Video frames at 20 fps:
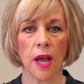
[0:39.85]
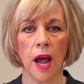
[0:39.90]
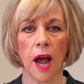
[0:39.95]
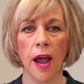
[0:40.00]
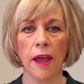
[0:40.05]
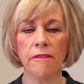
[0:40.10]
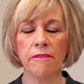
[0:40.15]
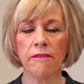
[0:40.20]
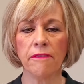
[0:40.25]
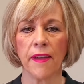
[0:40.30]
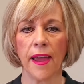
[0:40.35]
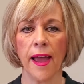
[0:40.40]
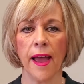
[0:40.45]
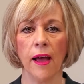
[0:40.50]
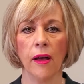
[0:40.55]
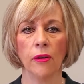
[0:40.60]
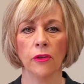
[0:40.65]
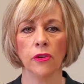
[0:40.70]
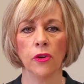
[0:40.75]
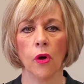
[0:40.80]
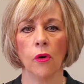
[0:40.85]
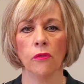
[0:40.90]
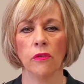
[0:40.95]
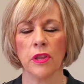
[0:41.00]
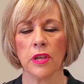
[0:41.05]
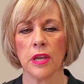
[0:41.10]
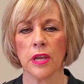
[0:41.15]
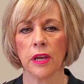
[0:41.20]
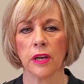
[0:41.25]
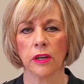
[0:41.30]
I've found over the
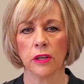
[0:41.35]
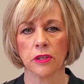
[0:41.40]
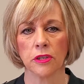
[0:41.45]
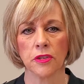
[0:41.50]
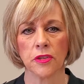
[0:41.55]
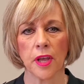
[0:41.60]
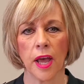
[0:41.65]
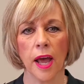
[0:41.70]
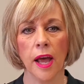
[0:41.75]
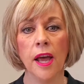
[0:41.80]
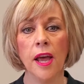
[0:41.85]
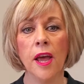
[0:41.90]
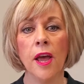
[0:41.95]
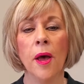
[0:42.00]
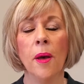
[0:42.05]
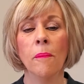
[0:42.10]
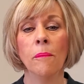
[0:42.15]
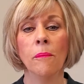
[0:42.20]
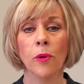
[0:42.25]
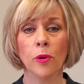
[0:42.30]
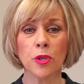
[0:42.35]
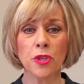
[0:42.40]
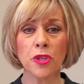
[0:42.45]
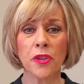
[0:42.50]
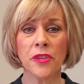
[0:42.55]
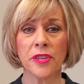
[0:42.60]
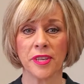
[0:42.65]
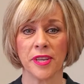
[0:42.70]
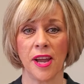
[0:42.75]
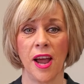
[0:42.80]
years that most of
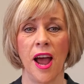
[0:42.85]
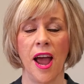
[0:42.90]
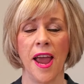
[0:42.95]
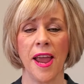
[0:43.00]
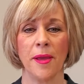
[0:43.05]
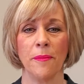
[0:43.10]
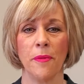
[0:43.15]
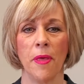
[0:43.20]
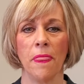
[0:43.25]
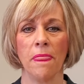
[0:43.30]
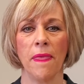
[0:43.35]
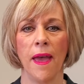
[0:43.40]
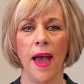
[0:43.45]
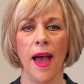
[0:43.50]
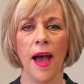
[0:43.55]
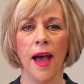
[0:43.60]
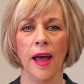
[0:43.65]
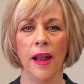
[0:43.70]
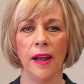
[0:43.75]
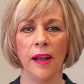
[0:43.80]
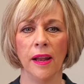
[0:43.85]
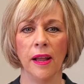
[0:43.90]
the time that